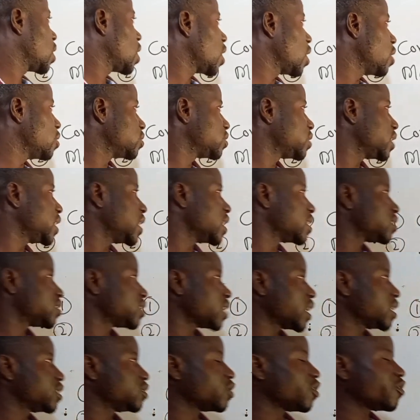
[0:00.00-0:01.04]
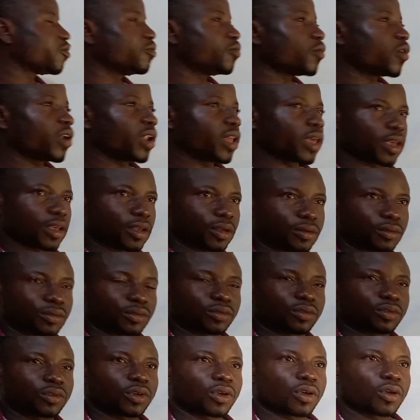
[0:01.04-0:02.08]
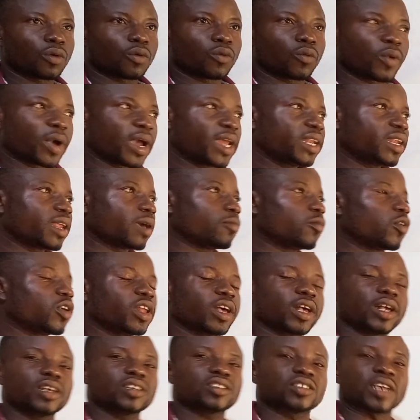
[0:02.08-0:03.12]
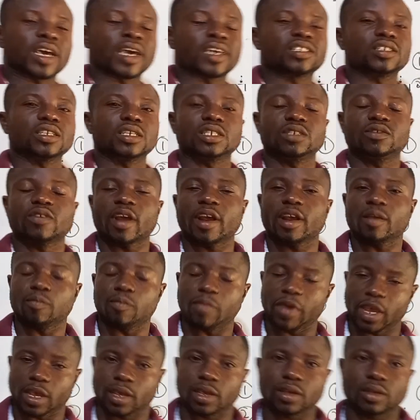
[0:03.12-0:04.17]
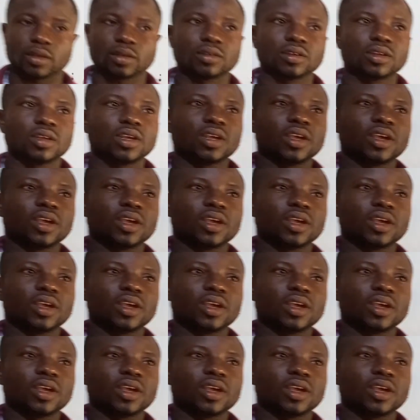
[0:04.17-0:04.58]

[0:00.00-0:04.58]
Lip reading: And we say the size of molecule. When the molecule size is very big,